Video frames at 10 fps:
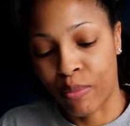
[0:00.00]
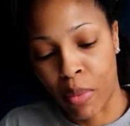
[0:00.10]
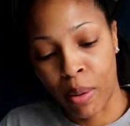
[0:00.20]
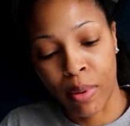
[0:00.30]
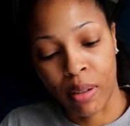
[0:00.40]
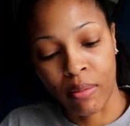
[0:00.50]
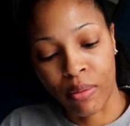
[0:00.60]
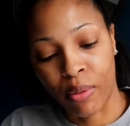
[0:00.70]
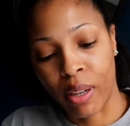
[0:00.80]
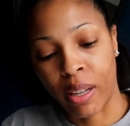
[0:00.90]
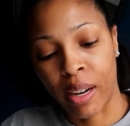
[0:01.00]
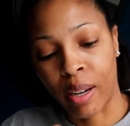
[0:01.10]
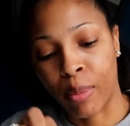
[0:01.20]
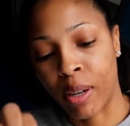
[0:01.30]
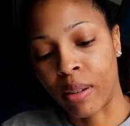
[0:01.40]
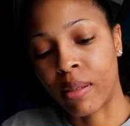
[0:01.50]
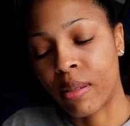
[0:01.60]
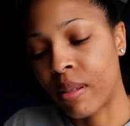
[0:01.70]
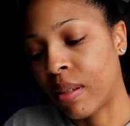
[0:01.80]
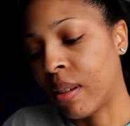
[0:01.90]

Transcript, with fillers: Maybe if we can get out of the box.